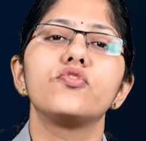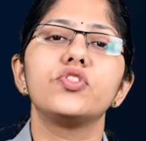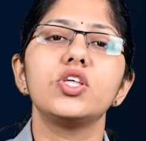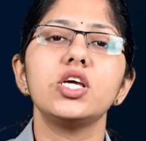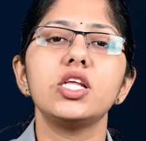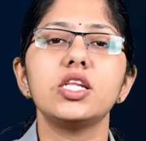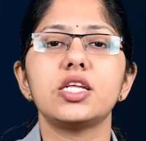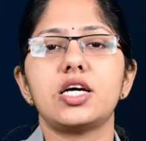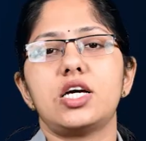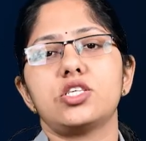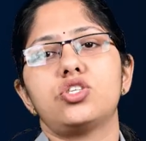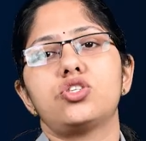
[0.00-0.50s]
the
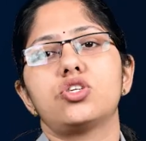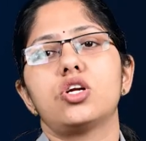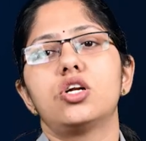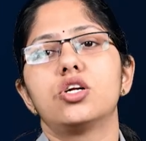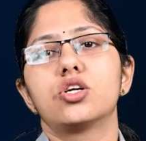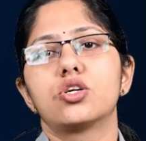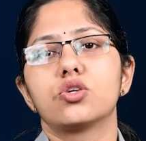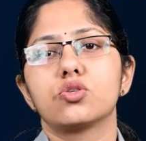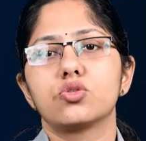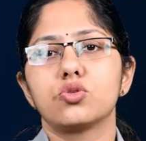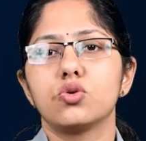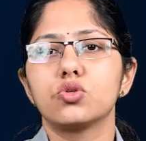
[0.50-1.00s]
natural
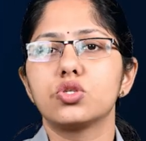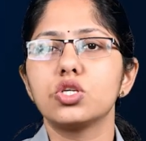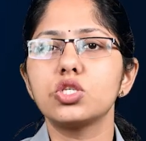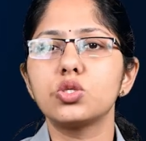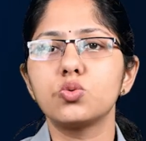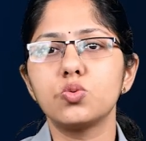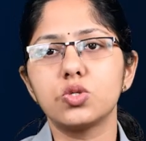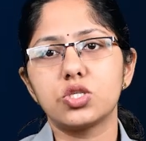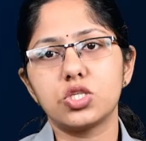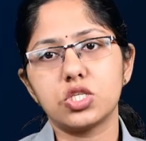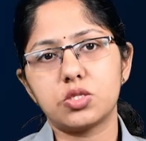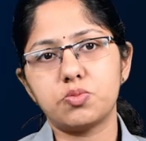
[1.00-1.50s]
resources
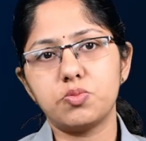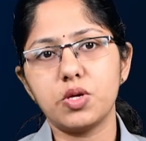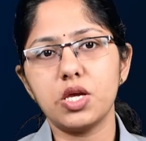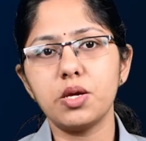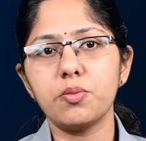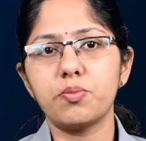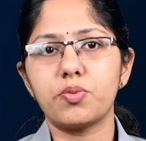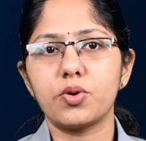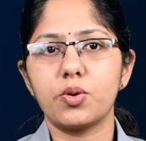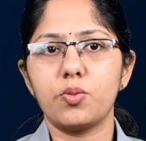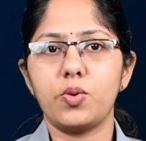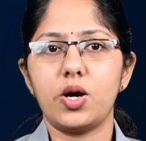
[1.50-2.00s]
which is being
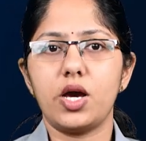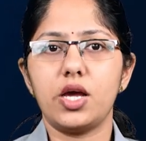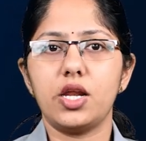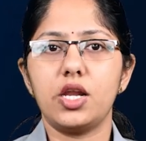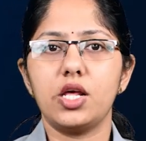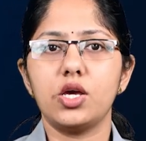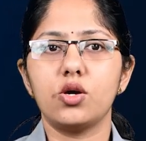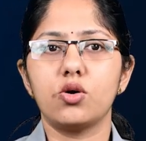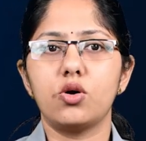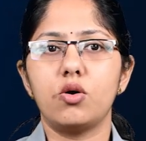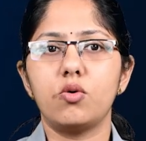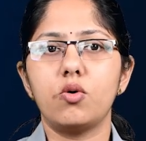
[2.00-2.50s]

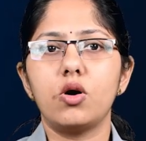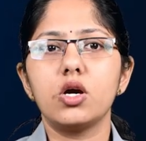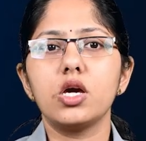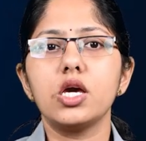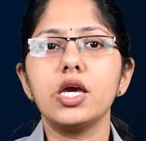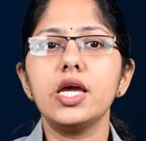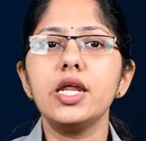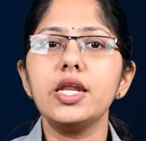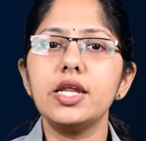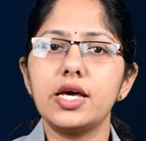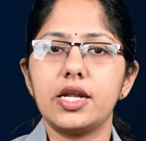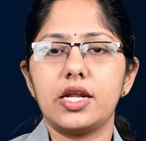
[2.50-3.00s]
prevailing
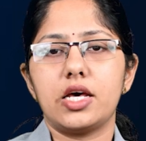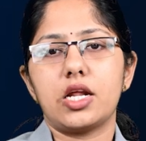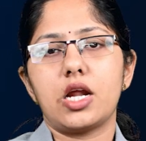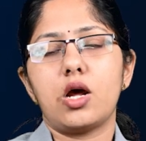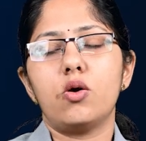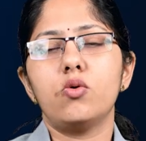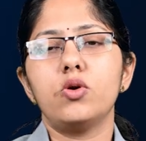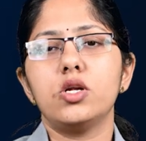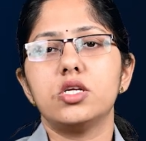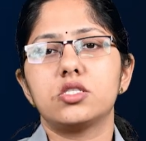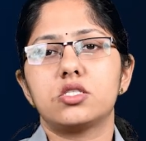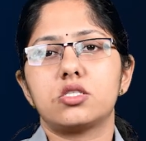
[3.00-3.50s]
in and
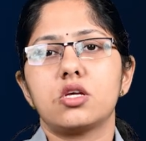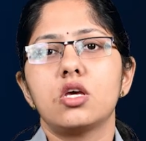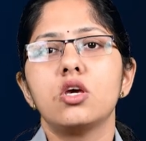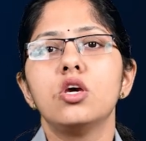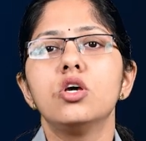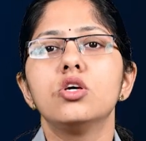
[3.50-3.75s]
around it.